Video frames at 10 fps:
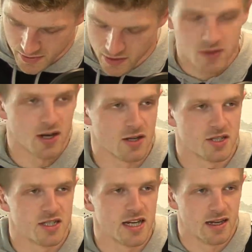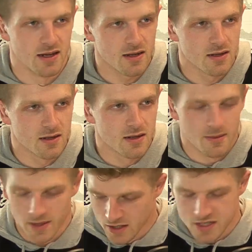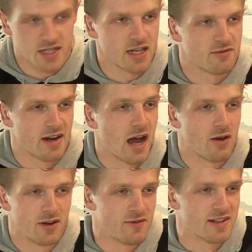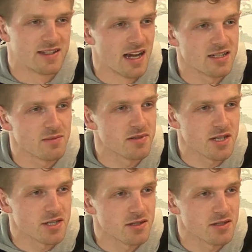When you look at Argentina, I mean, Argentina now are in a fantastic position.